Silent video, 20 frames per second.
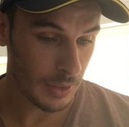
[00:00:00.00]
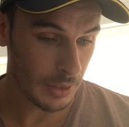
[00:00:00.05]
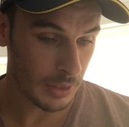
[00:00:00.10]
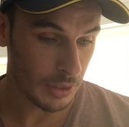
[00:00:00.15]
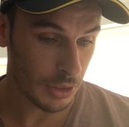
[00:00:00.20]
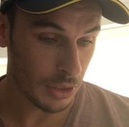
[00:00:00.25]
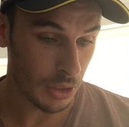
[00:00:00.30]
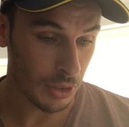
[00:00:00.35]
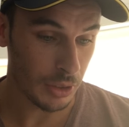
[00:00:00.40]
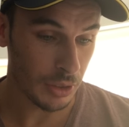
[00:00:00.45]

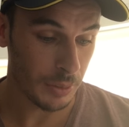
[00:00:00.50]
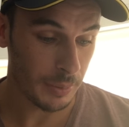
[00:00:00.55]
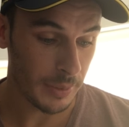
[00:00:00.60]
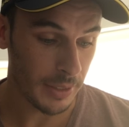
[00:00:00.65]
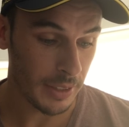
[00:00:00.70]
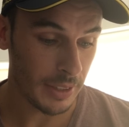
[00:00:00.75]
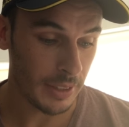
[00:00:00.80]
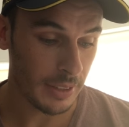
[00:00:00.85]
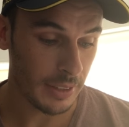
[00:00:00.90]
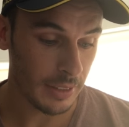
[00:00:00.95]
it's going to
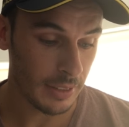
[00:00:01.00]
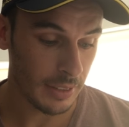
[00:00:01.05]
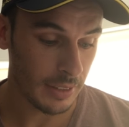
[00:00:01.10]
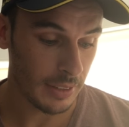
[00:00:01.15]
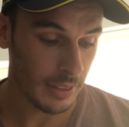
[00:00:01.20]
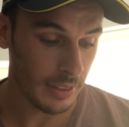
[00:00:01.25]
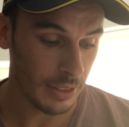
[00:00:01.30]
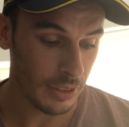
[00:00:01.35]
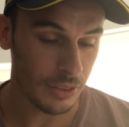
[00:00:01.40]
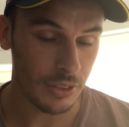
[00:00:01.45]
be
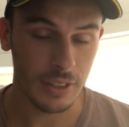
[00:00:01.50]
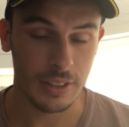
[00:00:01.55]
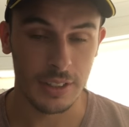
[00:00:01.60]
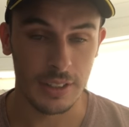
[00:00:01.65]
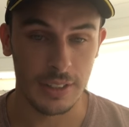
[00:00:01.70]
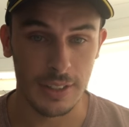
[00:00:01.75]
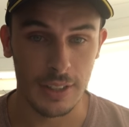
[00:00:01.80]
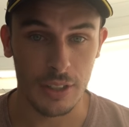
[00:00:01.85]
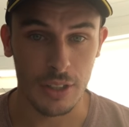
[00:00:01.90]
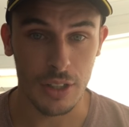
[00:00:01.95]
an
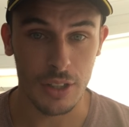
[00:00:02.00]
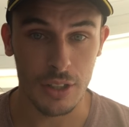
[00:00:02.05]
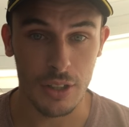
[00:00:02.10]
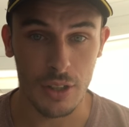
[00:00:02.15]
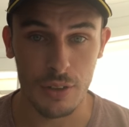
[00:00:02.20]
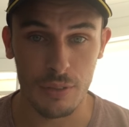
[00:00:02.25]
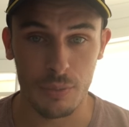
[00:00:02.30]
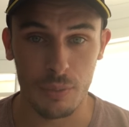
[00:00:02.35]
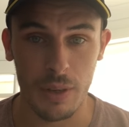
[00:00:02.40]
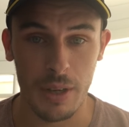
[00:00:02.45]
interesting year. I don't
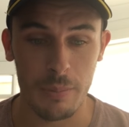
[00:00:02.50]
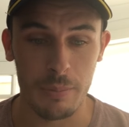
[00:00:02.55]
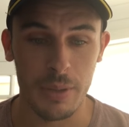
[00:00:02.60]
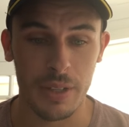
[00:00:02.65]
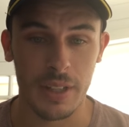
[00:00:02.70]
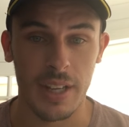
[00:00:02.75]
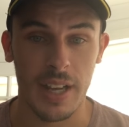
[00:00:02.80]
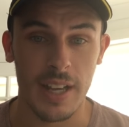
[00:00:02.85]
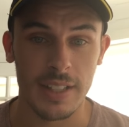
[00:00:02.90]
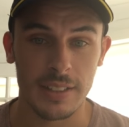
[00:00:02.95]
know if Wayne
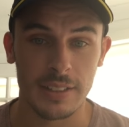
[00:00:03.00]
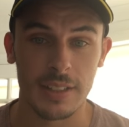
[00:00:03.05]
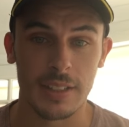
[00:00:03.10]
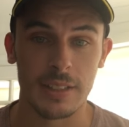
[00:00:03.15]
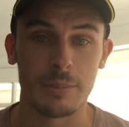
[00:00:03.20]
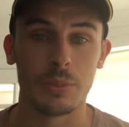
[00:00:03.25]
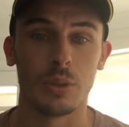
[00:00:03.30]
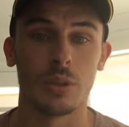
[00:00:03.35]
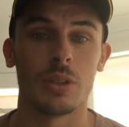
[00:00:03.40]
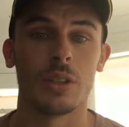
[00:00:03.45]
Bennett has it
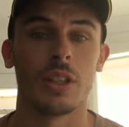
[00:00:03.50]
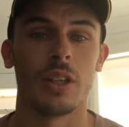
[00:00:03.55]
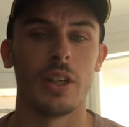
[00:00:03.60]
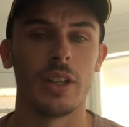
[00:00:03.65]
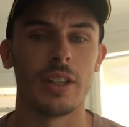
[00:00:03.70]
anymore.